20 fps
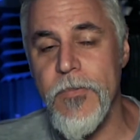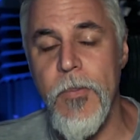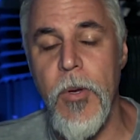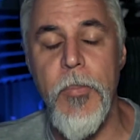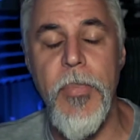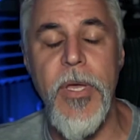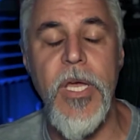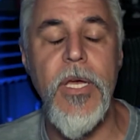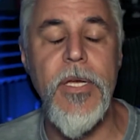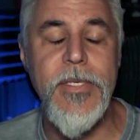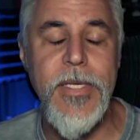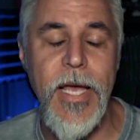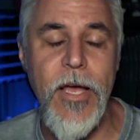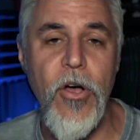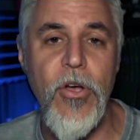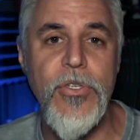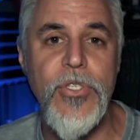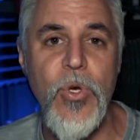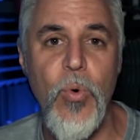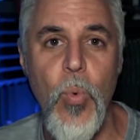But because I
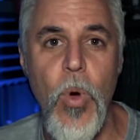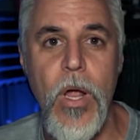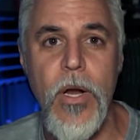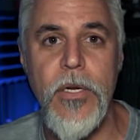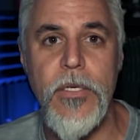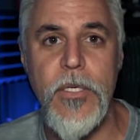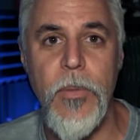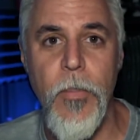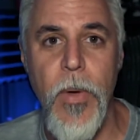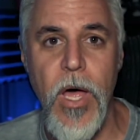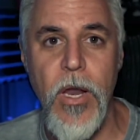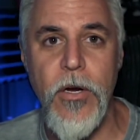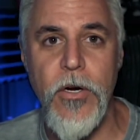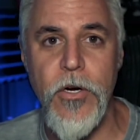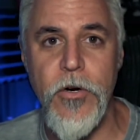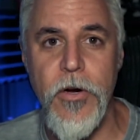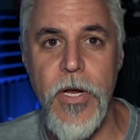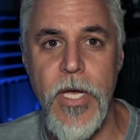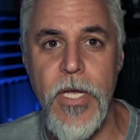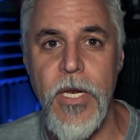also wanted to
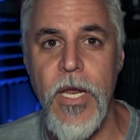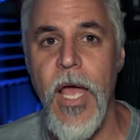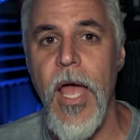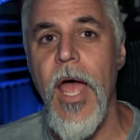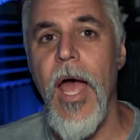monitor it,